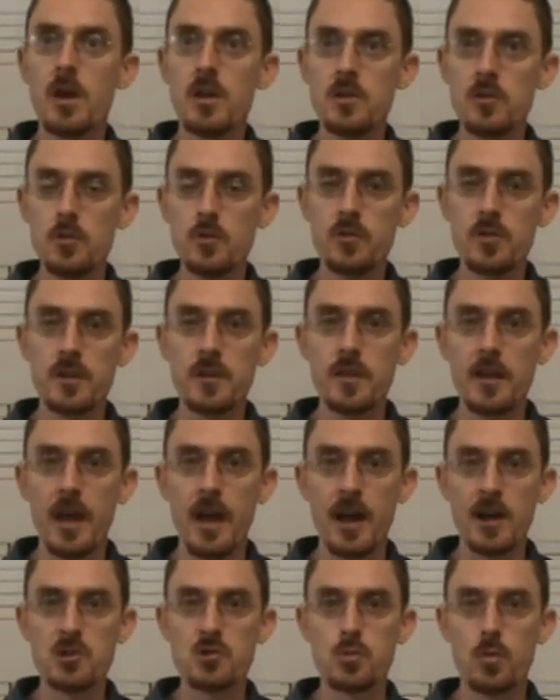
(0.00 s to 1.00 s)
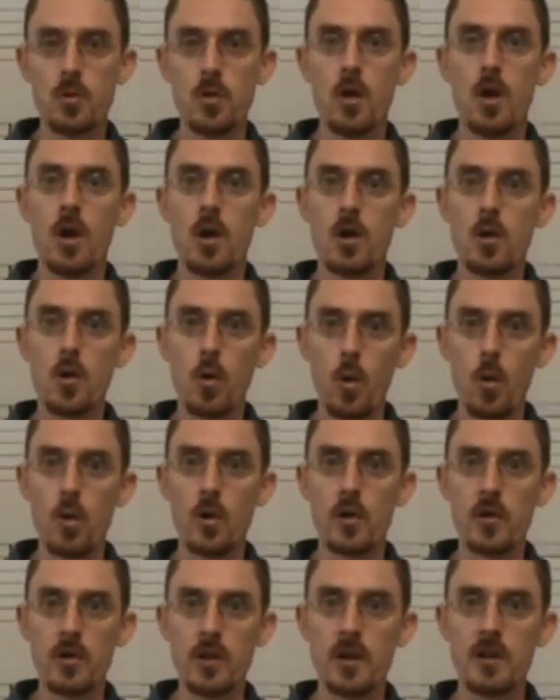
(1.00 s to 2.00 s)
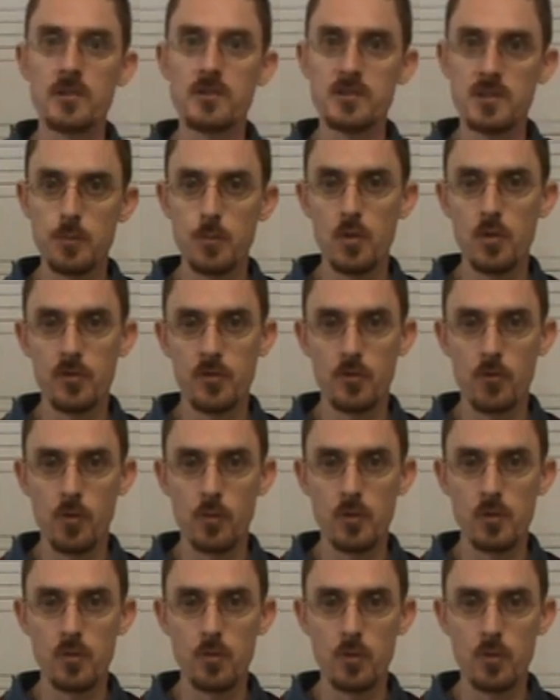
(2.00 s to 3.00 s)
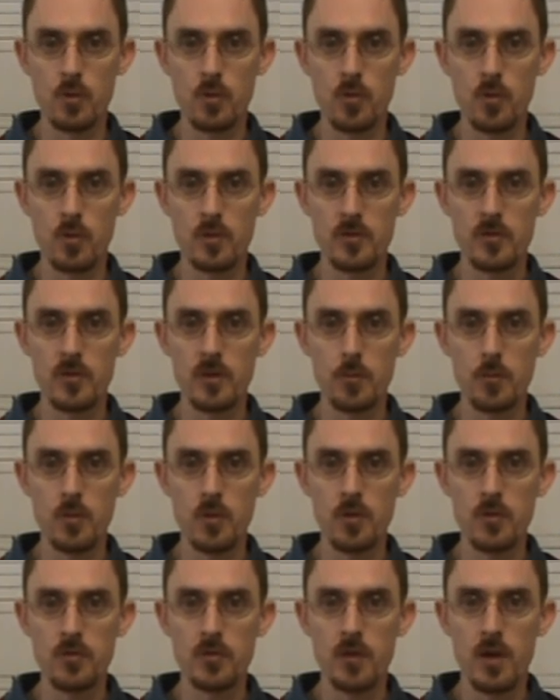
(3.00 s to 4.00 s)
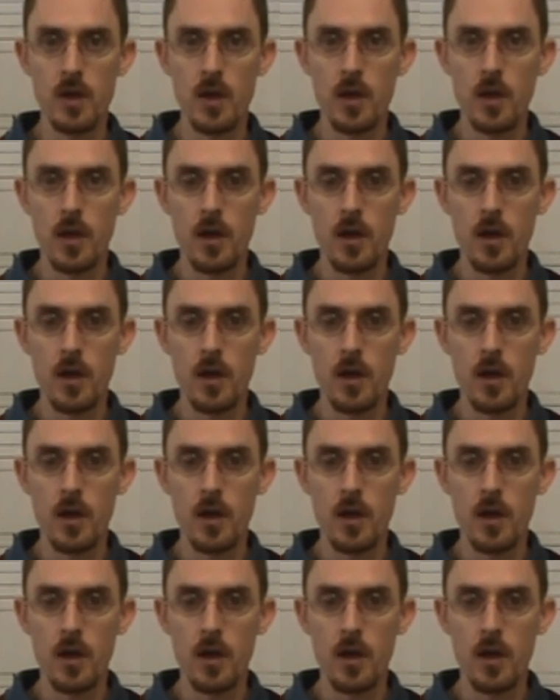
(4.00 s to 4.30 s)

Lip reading: using the actual chord symbols, the Roman numeral chord symbols.